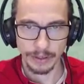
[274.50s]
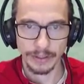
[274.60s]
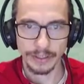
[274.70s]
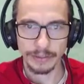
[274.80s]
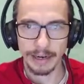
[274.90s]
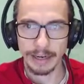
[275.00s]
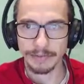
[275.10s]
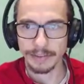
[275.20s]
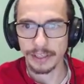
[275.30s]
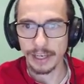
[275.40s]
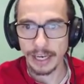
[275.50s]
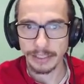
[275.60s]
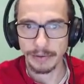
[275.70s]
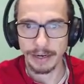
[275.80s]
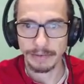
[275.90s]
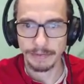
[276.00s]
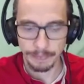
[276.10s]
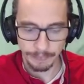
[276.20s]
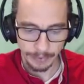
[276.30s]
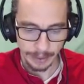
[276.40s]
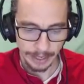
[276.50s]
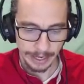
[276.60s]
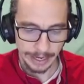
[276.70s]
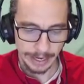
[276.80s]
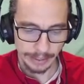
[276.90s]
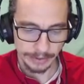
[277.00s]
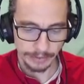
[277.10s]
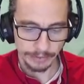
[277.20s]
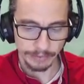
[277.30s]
This graph is a line graph. And